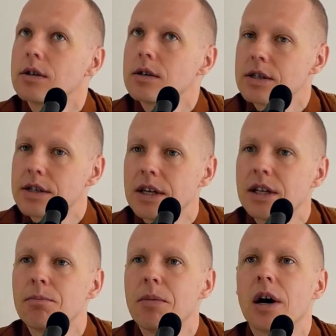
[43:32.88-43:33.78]
see
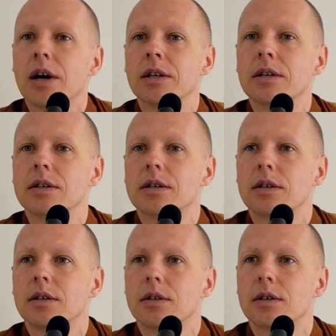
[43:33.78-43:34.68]
the mind,
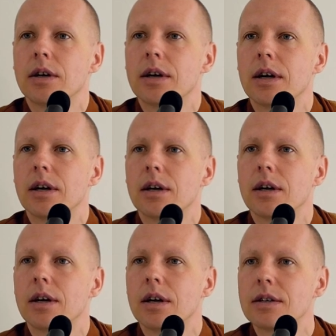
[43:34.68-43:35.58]

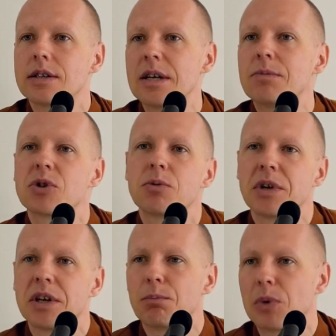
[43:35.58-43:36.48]
it seems to
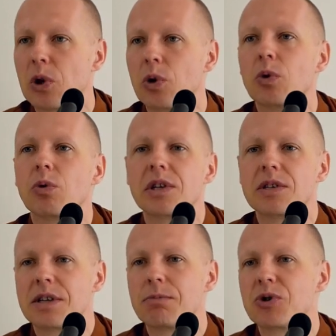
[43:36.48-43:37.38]
be blue, it
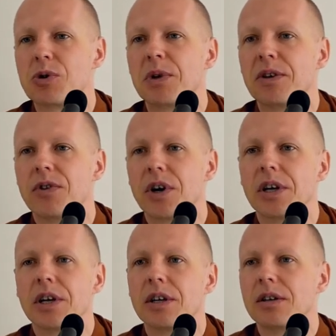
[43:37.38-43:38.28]
seems to be
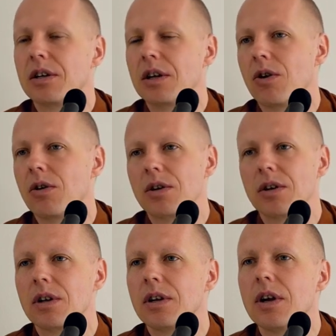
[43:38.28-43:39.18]
very, you know,
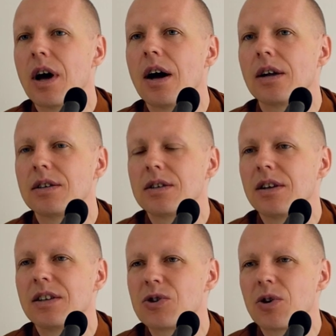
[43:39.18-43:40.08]
not,
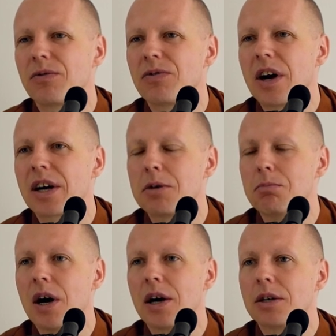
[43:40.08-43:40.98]
it's sort of yucky
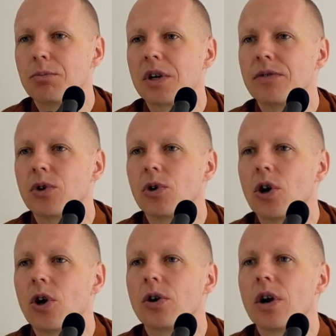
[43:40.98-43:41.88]
mind. But if you
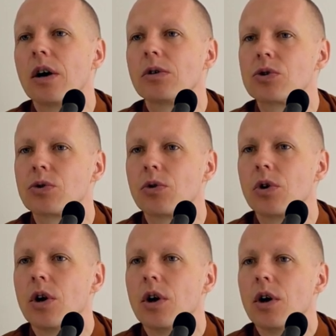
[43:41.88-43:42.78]
learn how to
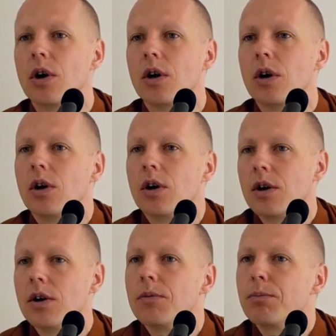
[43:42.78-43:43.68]

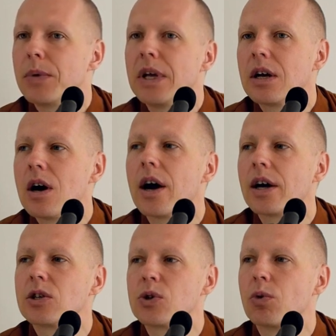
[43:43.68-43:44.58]
be
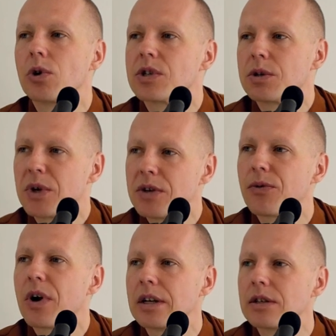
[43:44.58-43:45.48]
kind towards it, be
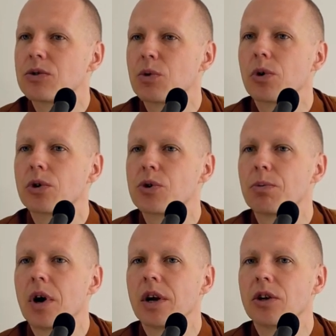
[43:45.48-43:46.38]
friend towards your
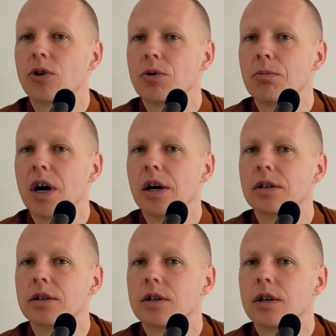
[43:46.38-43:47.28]
body or your
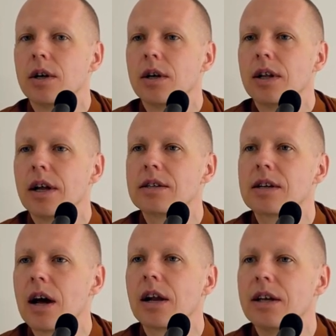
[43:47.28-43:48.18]
mind, then it's
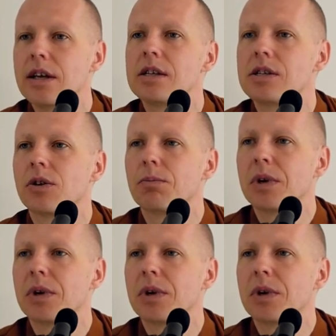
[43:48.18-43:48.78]
a lot easier to